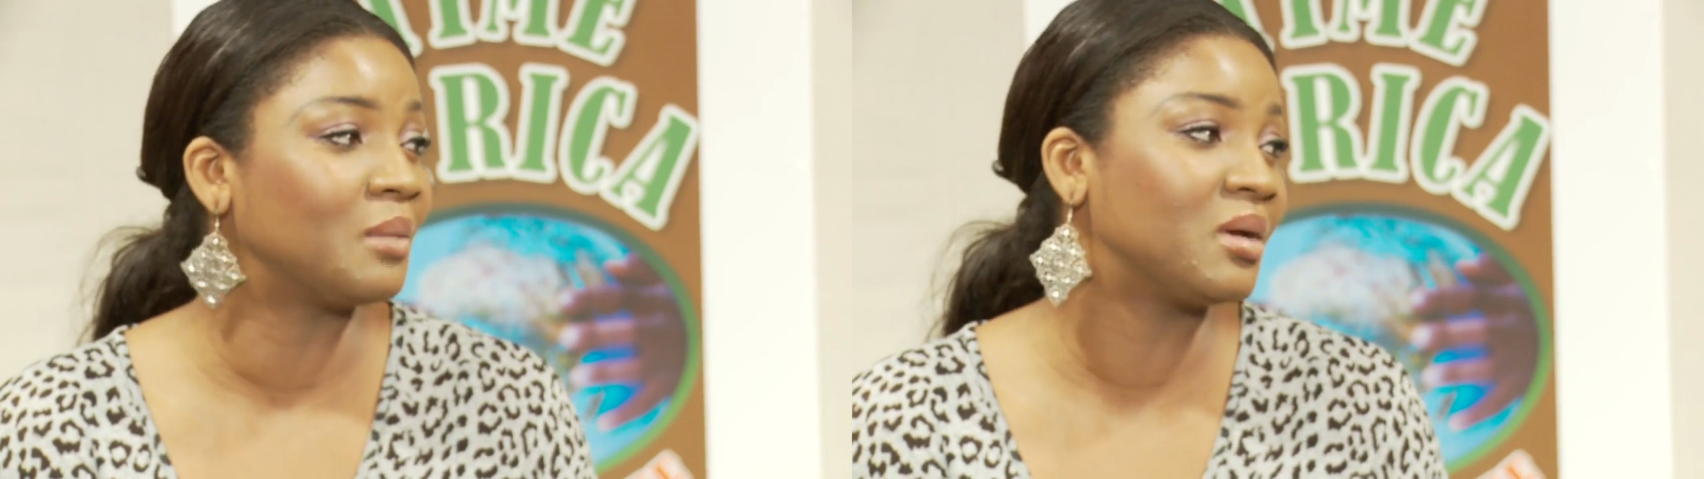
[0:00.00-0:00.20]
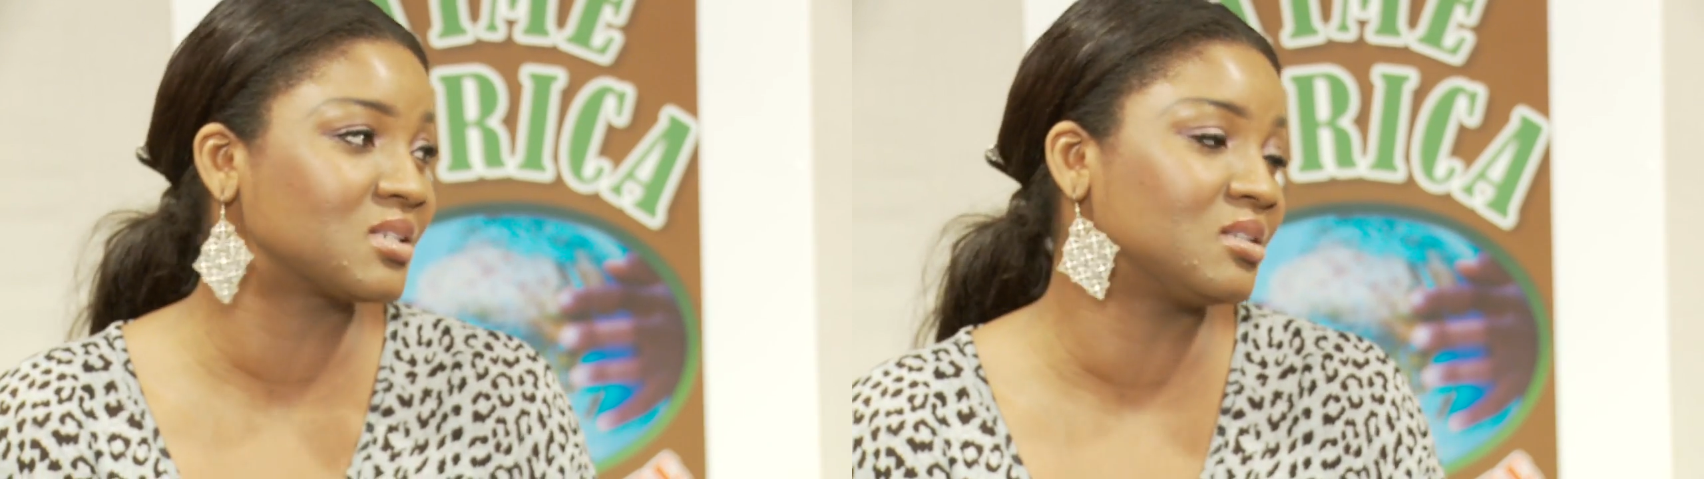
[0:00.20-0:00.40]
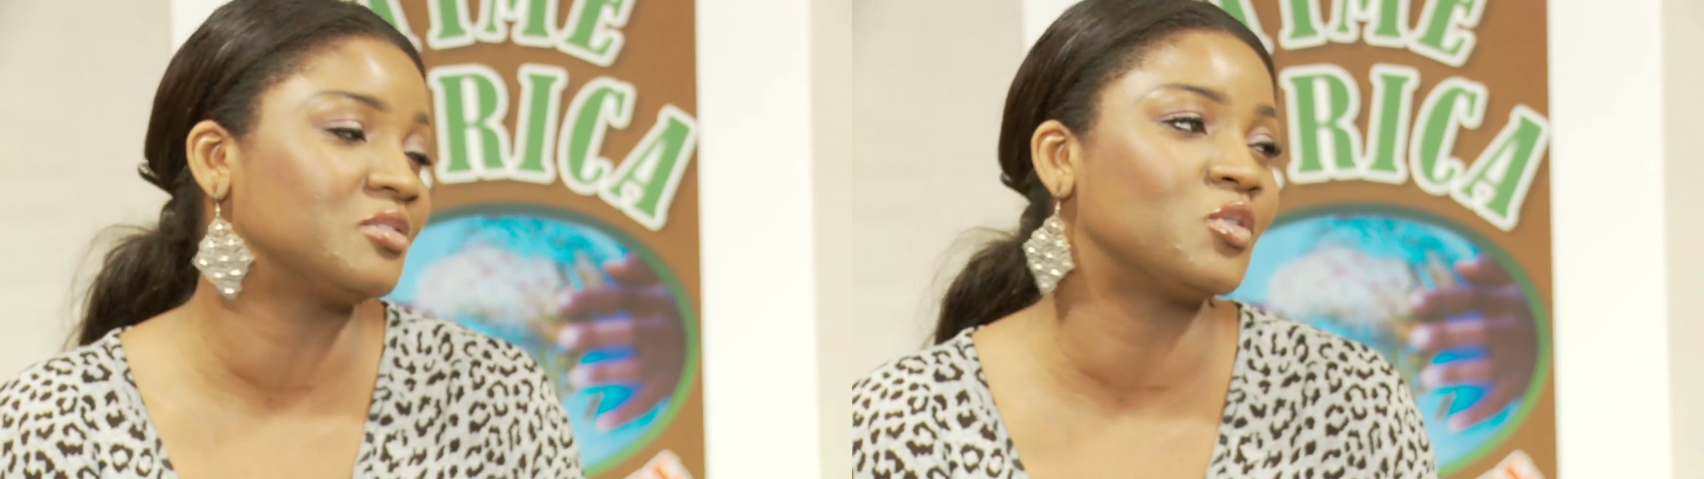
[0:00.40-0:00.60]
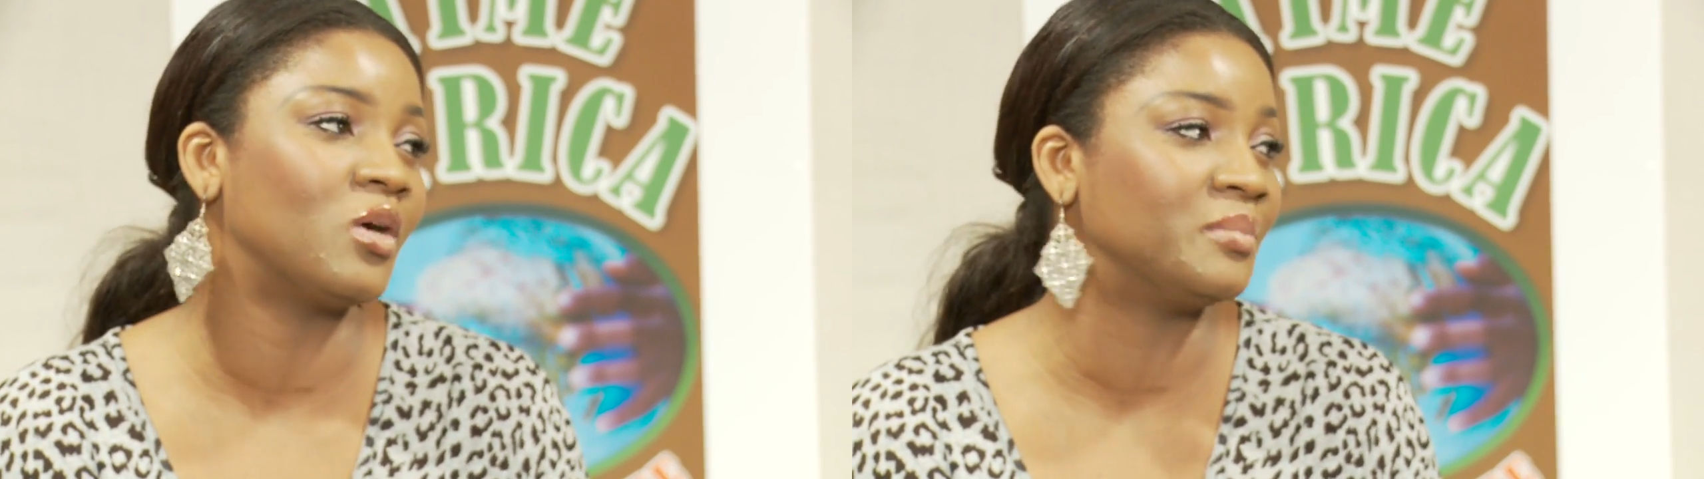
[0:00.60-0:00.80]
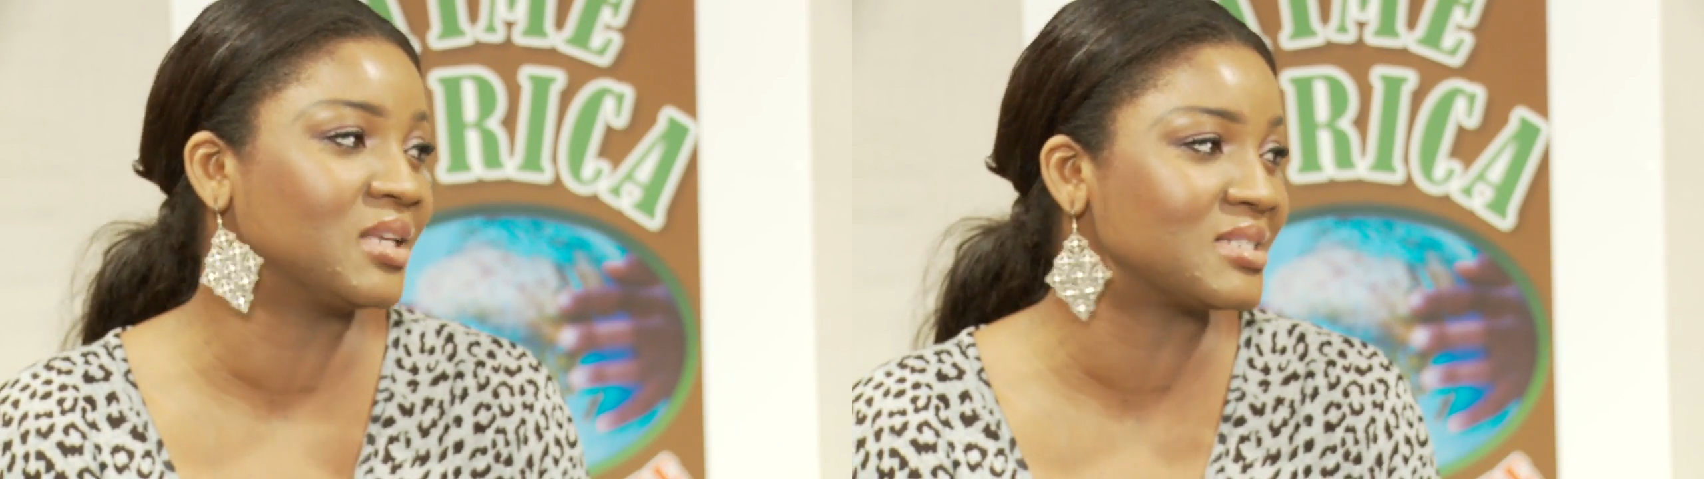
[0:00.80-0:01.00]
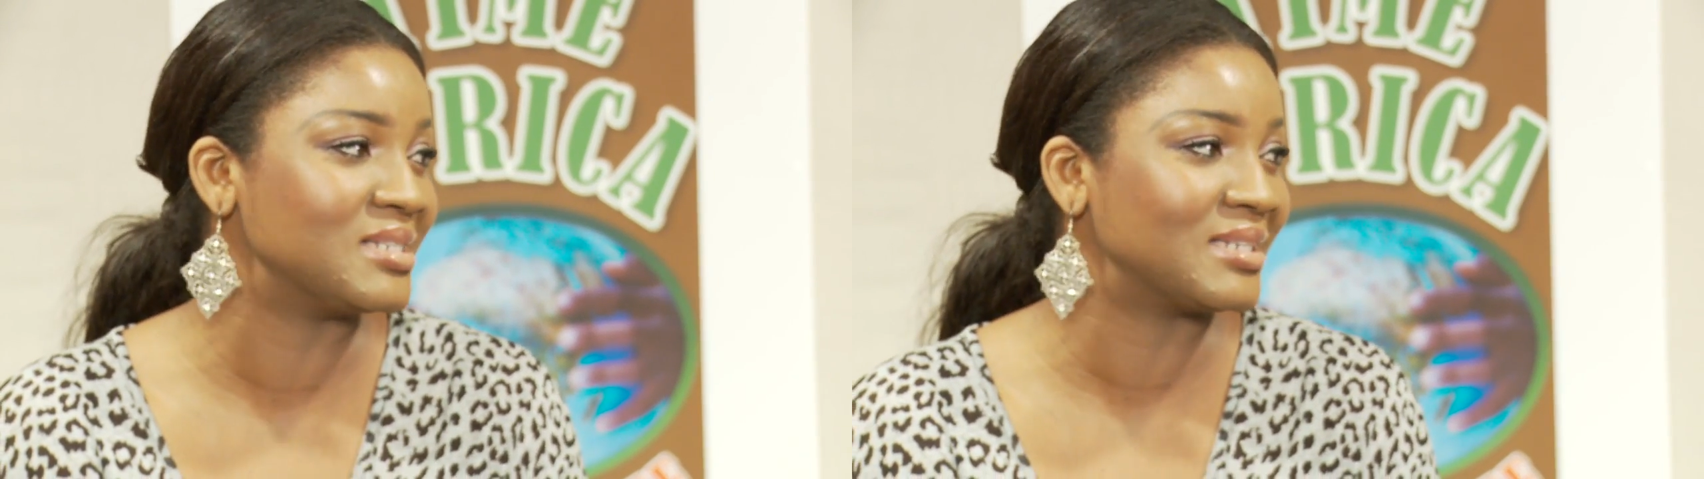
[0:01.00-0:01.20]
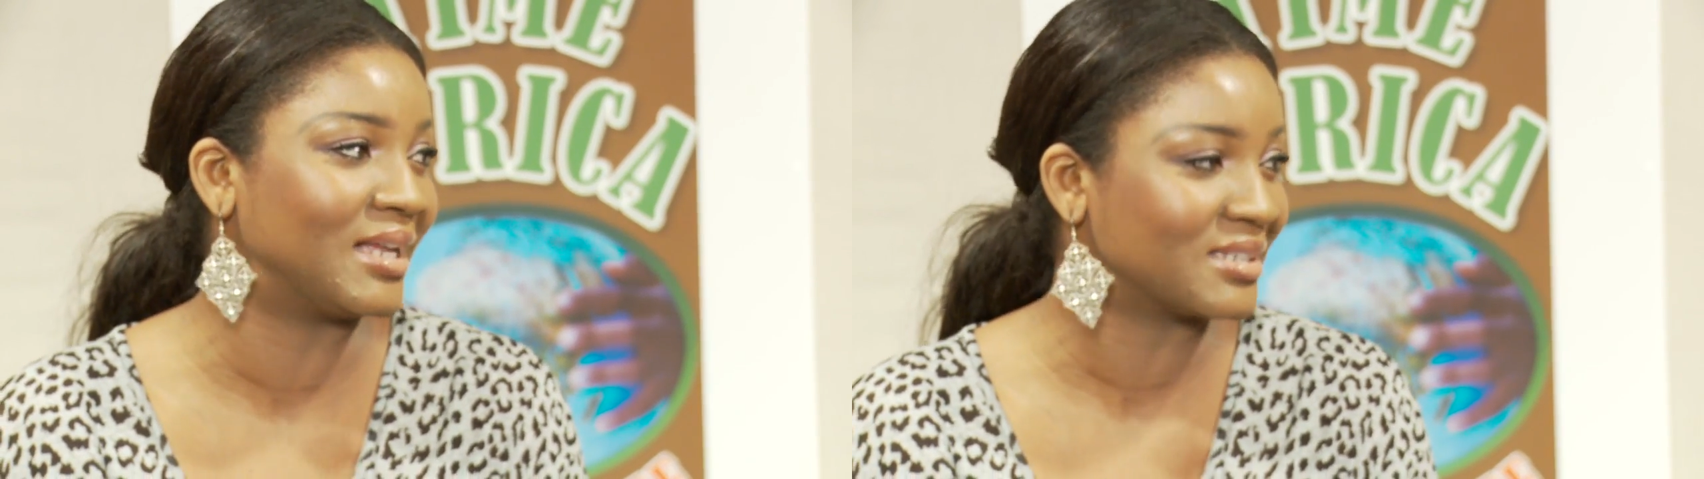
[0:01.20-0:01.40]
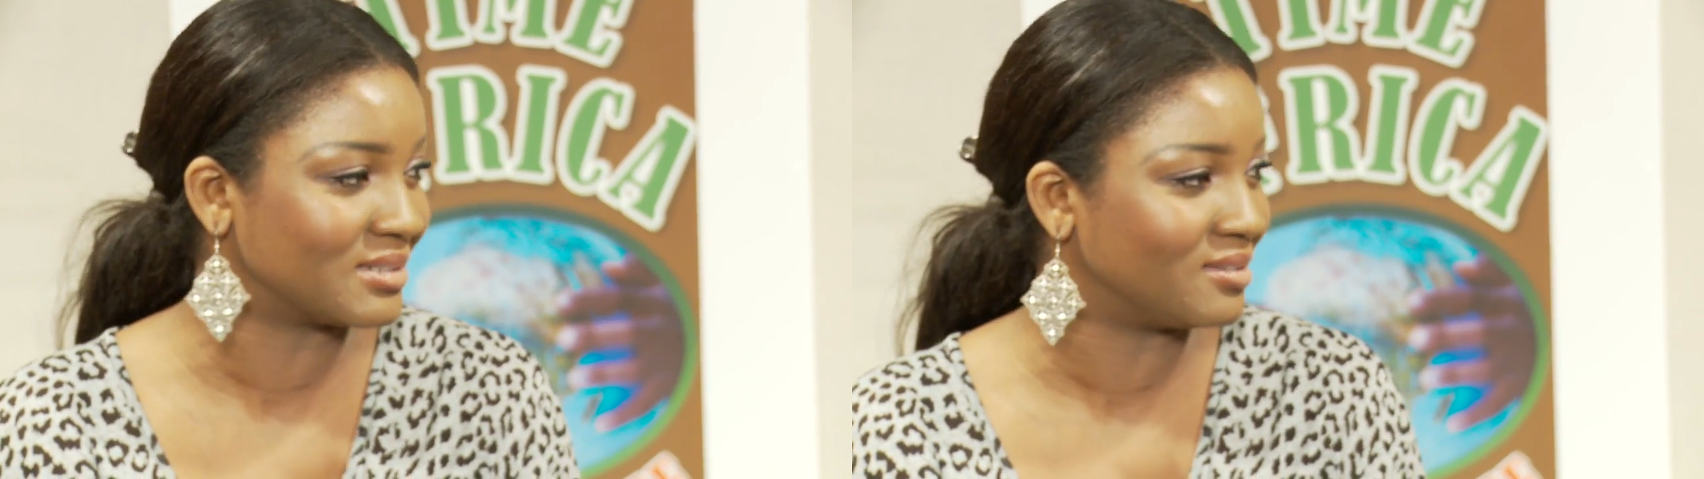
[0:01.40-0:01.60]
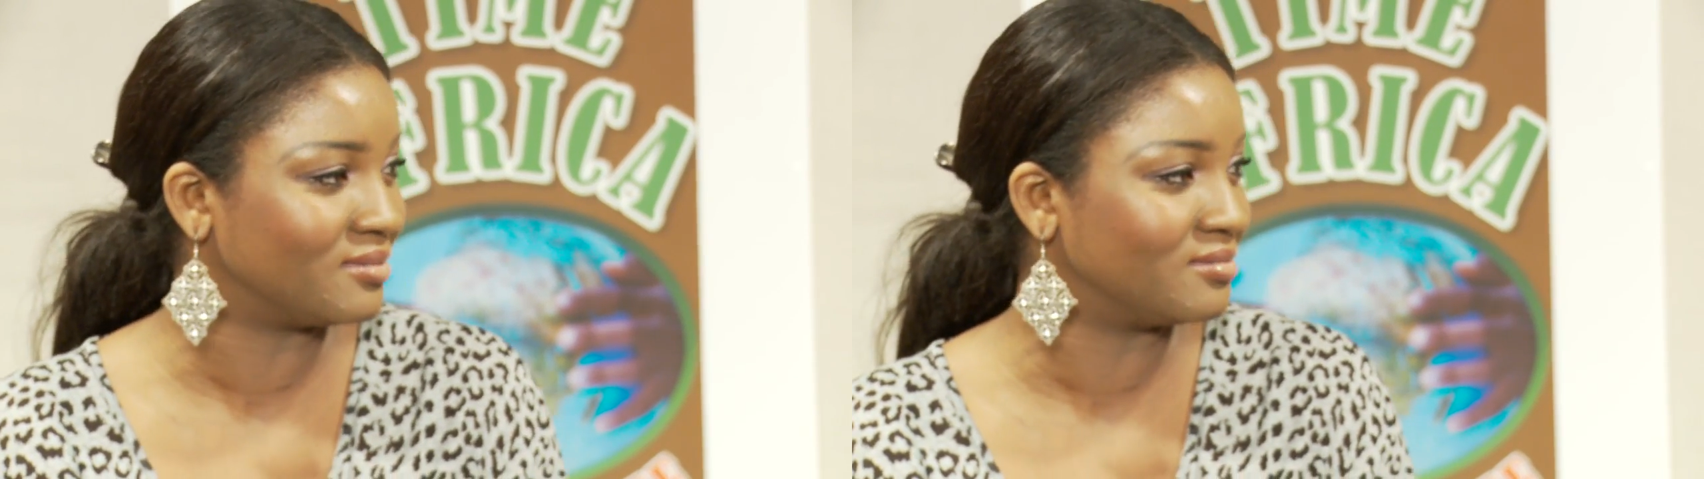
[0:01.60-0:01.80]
ambassador for Amnesty International.